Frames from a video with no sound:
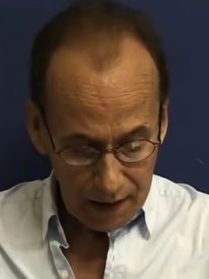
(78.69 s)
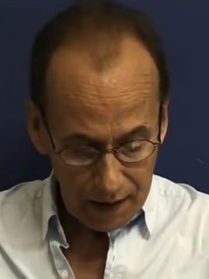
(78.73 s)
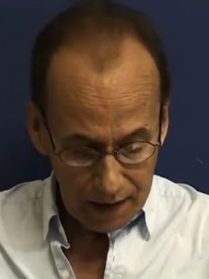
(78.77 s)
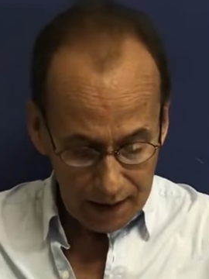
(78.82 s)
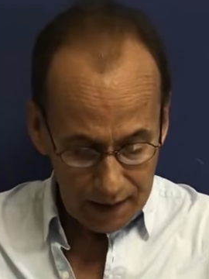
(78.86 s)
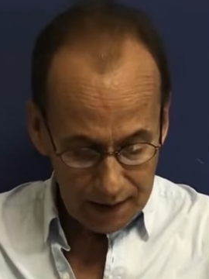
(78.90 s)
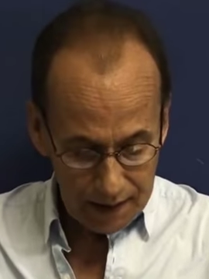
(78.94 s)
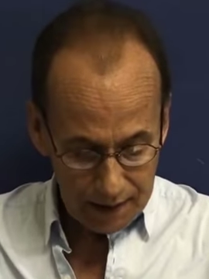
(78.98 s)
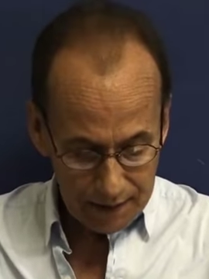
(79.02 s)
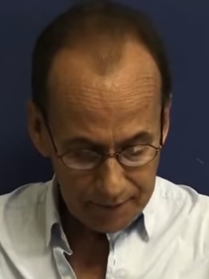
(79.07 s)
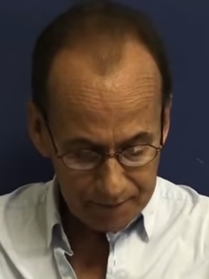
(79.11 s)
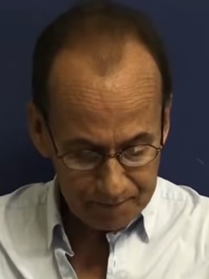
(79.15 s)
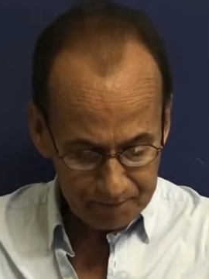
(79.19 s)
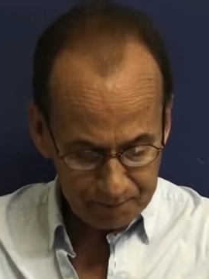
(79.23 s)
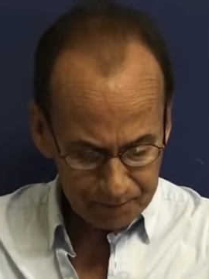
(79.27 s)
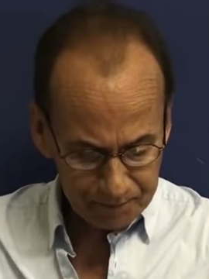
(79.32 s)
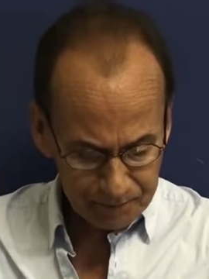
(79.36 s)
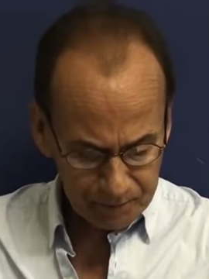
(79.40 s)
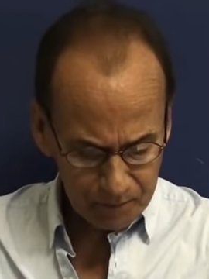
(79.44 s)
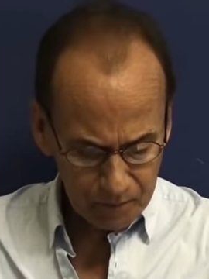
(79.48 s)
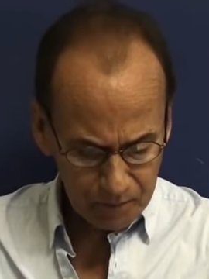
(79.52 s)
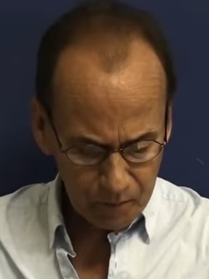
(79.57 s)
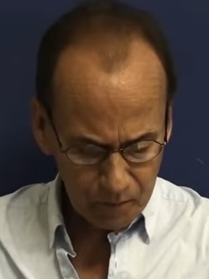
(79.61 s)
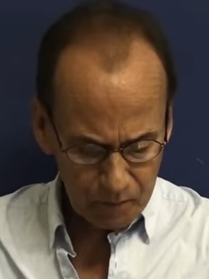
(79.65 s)

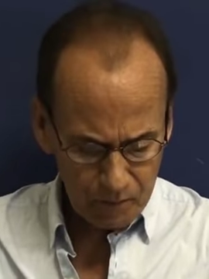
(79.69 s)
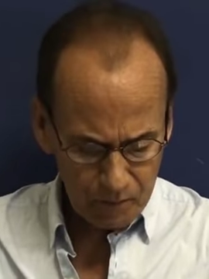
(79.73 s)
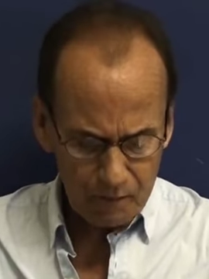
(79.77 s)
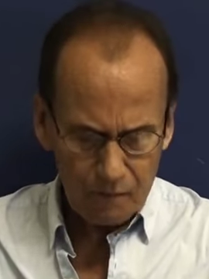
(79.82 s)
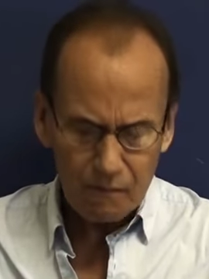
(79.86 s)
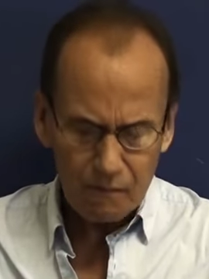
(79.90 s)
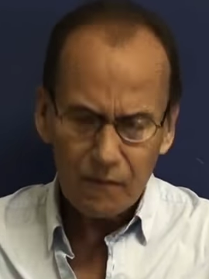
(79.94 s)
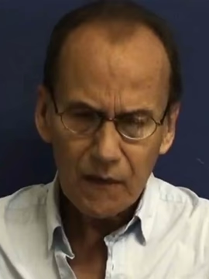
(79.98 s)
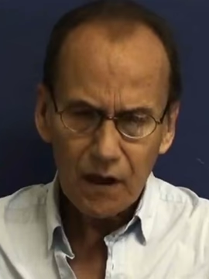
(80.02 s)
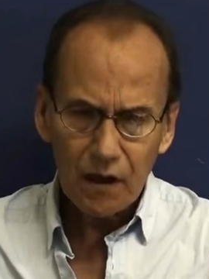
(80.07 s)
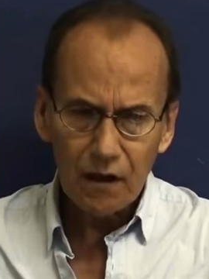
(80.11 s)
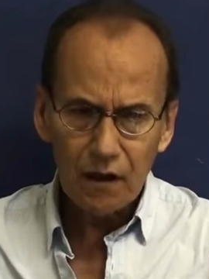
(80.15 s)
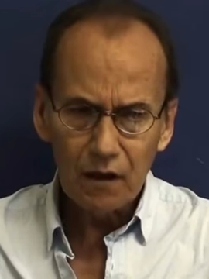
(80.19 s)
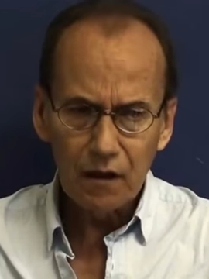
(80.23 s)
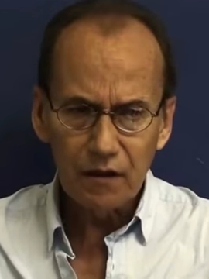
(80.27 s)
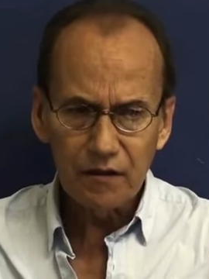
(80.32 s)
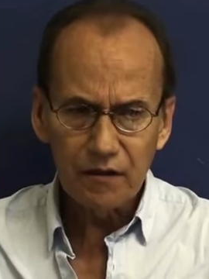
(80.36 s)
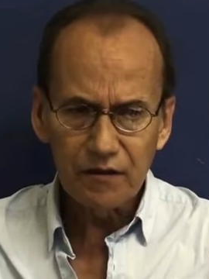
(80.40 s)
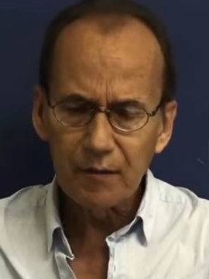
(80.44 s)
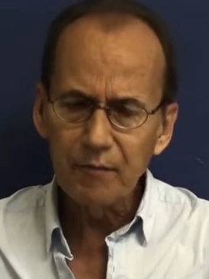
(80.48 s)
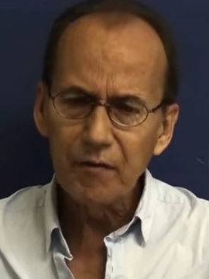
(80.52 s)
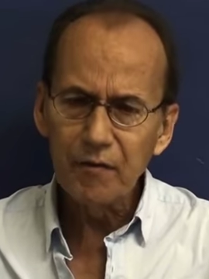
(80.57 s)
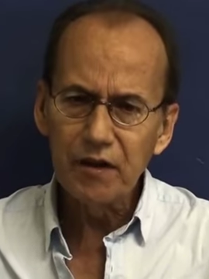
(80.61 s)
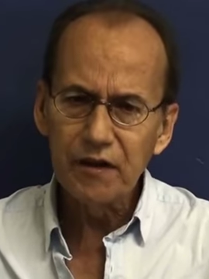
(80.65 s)

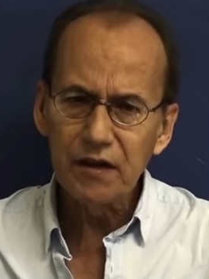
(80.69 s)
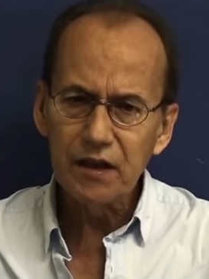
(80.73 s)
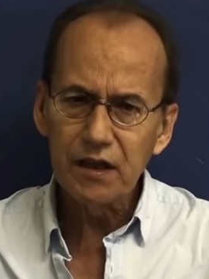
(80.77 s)
Some of